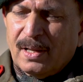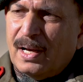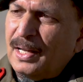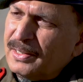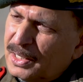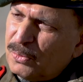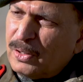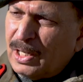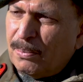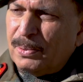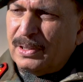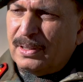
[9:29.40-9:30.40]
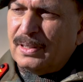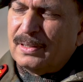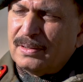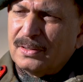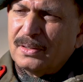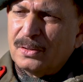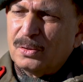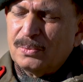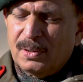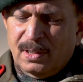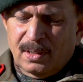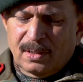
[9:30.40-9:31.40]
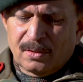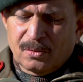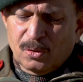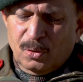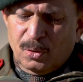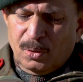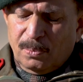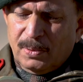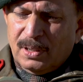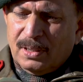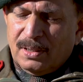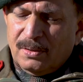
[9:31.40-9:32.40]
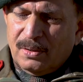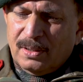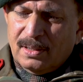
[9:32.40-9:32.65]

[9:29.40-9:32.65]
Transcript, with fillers: And that is what happened, mm-hmm. you know. So, uh,